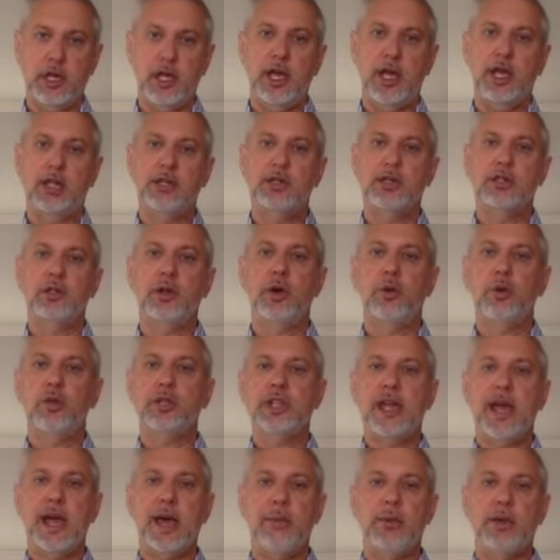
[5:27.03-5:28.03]
And so what's
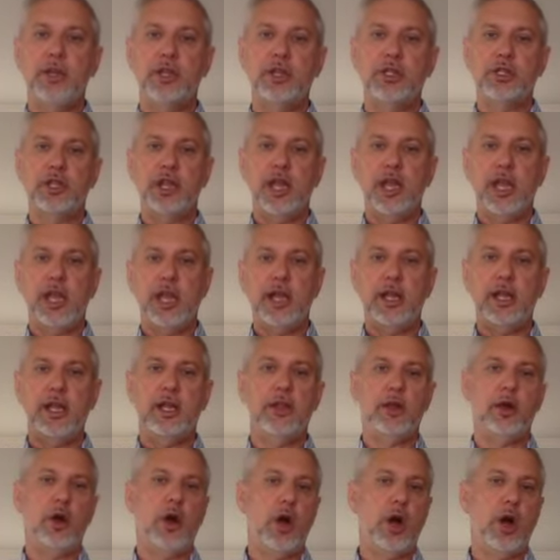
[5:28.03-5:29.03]
happening is the head and
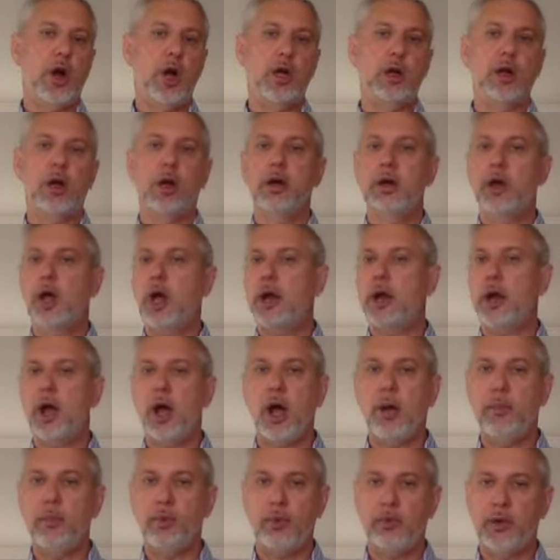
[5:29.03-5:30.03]
the heart are not
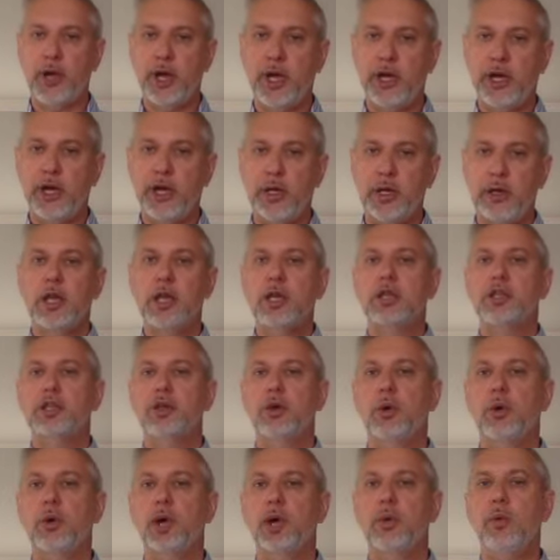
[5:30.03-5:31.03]
operating.
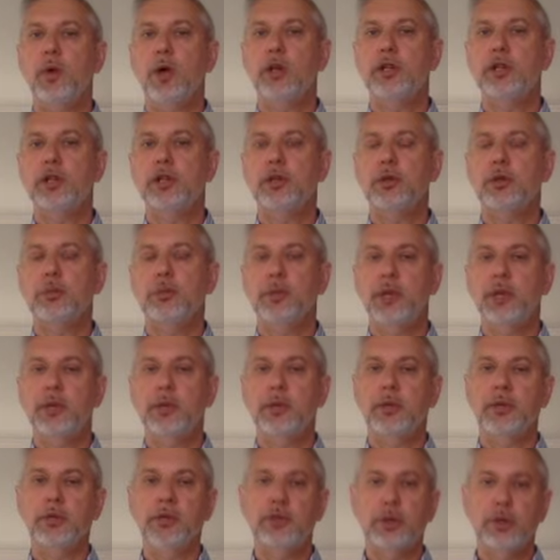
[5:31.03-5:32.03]
So what I want you to be
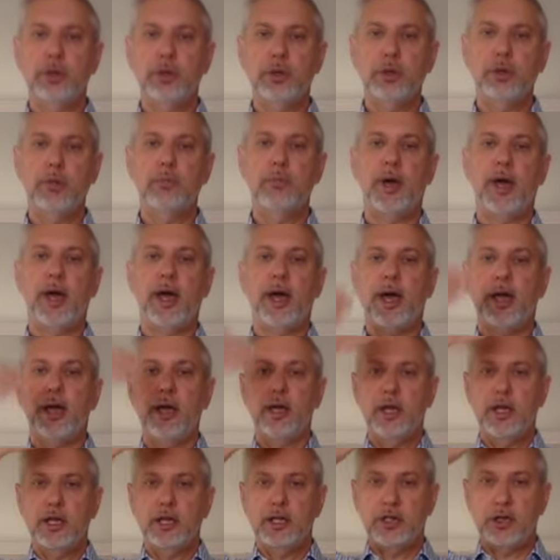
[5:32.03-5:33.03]
able to do by
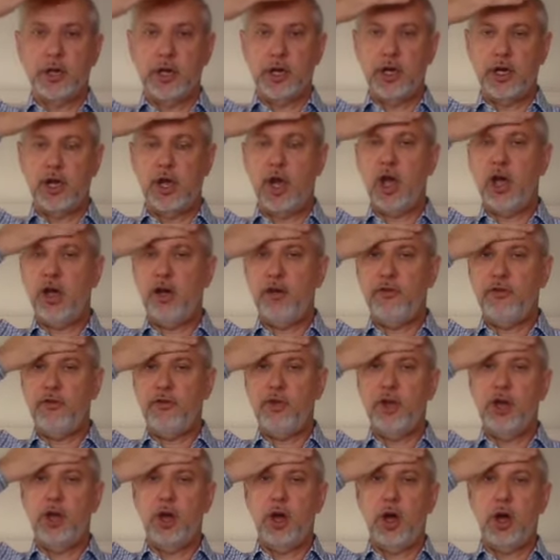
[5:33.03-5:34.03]
starting off
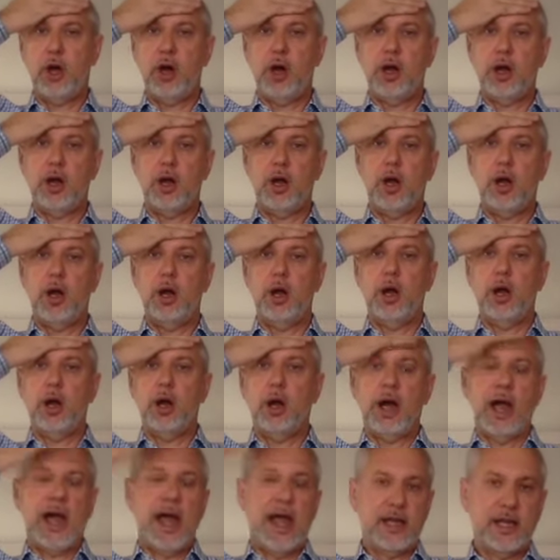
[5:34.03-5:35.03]

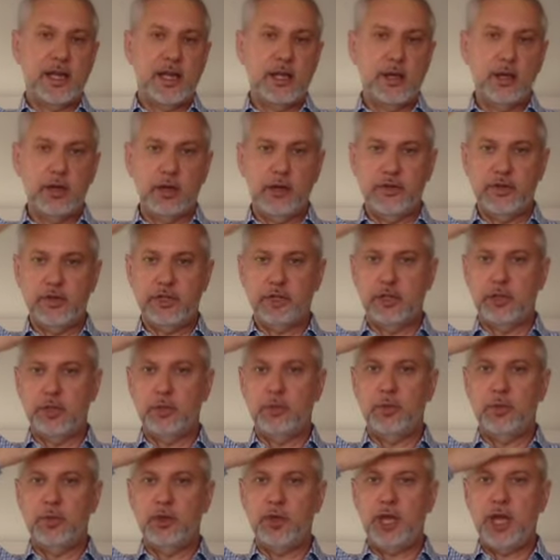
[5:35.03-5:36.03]
our hacking the nervous system
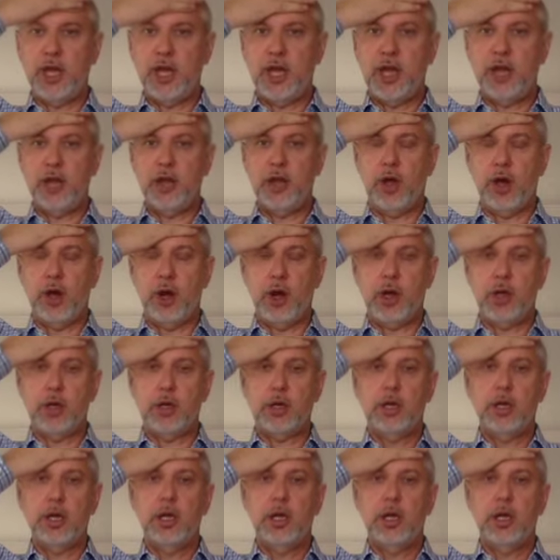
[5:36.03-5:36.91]
with the head and the heart